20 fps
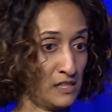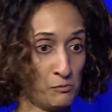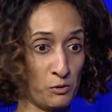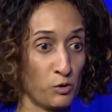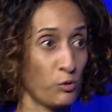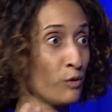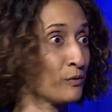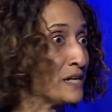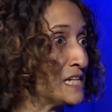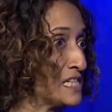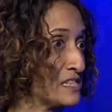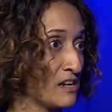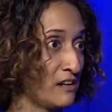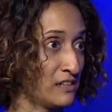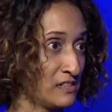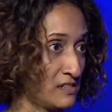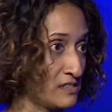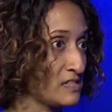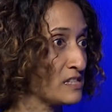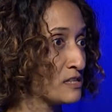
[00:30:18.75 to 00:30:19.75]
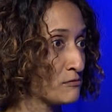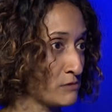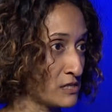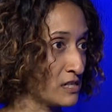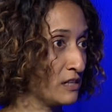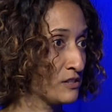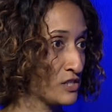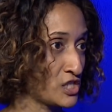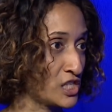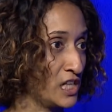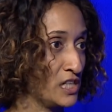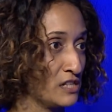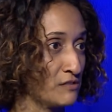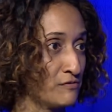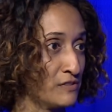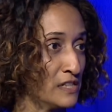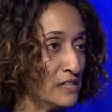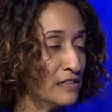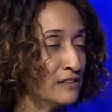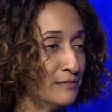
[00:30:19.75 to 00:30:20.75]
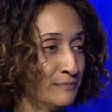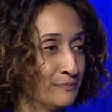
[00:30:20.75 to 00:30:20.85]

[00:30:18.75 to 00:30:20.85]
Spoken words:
We're already starting to see the results change in Finland.